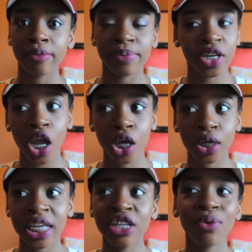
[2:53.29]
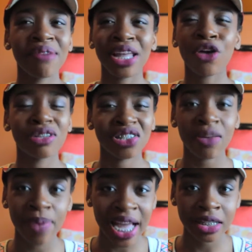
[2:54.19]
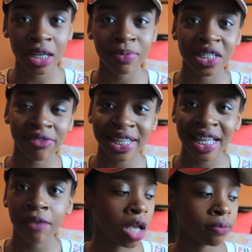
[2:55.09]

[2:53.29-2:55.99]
but no, and you have like all your stuff packed up and stuff like that.